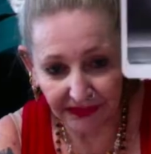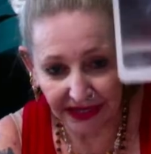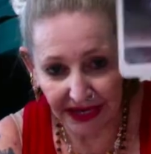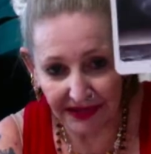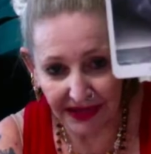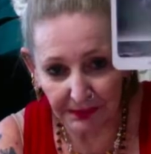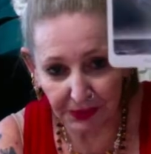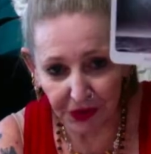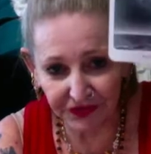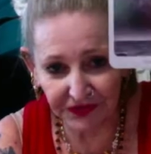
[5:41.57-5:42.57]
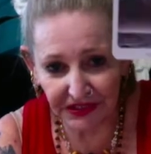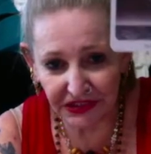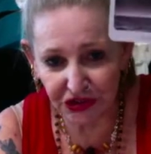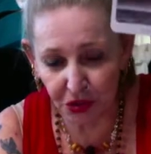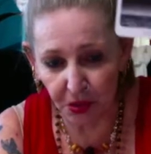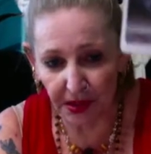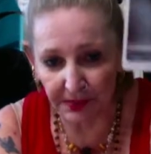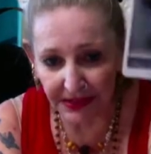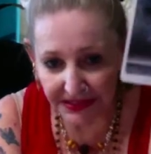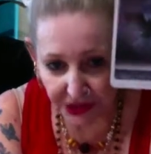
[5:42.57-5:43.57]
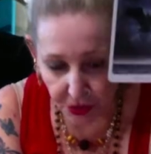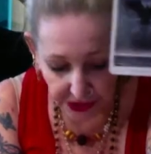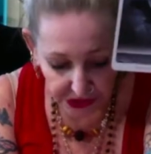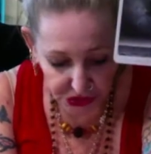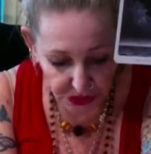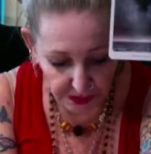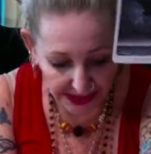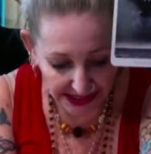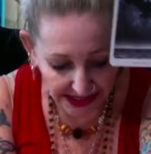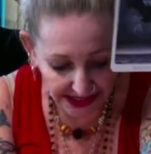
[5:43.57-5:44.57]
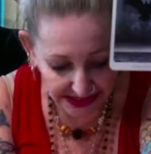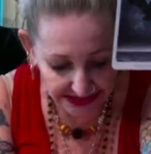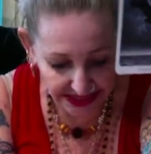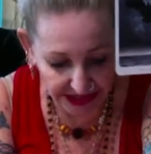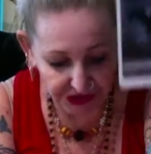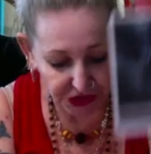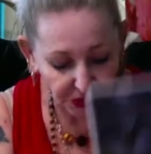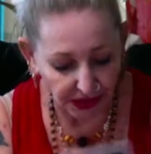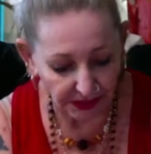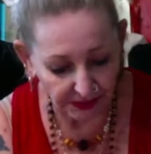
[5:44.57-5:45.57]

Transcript: Okay, that perfect storm is going to be his undoing,